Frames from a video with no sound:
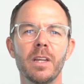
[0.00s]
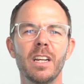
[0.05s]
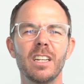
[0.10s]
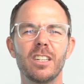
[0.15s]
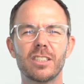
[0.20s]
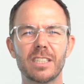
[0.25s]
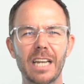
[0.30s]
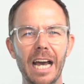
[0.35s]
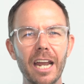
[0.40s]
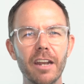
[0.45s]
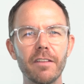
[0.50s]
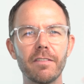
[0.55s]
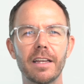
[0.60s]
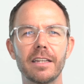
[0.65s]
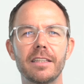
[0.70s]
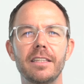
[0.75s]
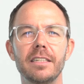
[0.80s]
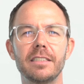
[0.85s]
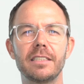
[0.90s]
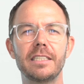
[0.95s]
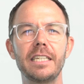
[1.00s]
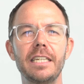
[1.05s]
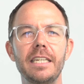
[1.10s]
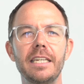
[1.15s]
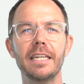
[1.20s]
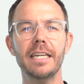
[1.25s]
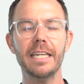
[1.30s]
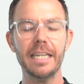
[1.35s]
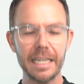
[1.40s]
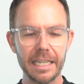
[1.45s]
So it's kind of like this.
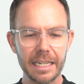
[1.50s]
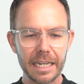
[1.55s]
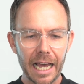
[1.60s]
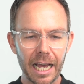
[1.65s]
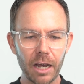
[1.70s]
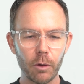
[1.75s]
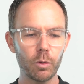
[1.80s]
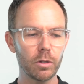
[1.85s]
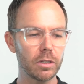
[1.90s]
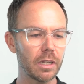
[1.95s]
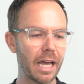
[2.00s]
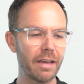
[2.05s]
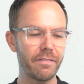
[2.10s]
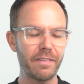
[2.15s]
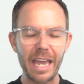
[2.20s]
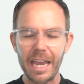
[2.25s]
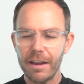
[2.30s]
In our life,